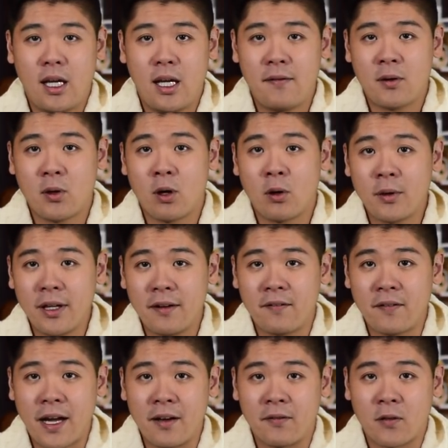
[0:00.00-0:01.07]
If you're already a
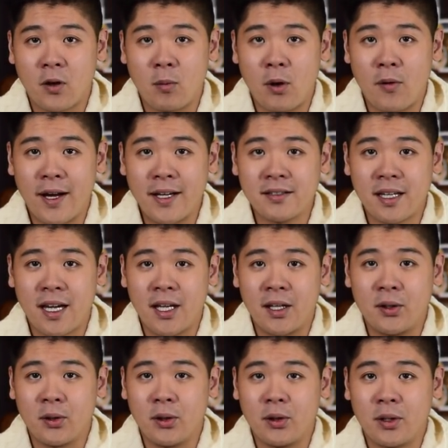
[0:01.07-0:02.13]
fan of Chrome OS
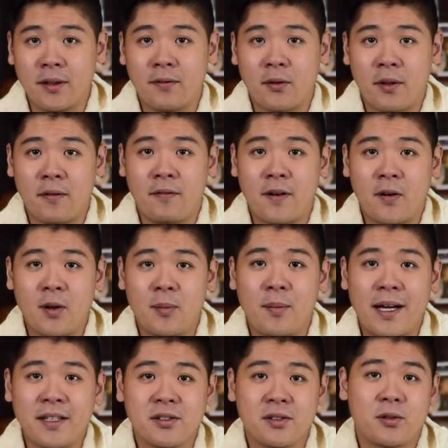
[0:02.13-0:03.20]
and you're looking for the very
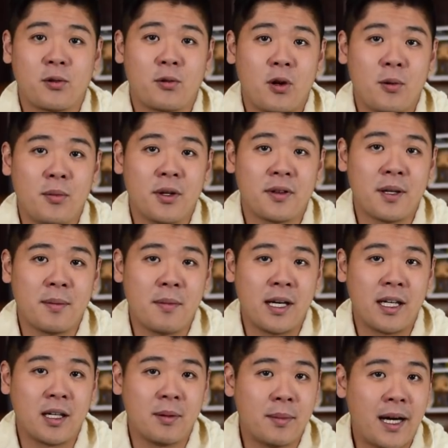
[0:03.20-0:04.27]
best Chromebook that
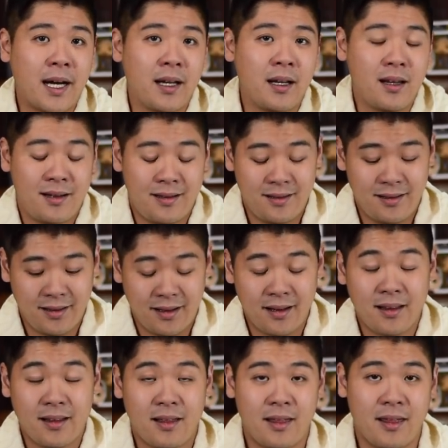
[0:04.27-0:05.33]
money can buy,
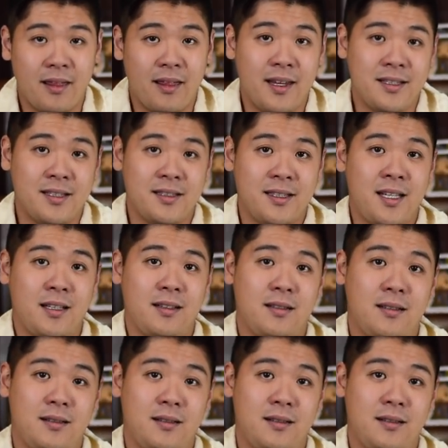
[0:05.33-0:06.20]
this is it.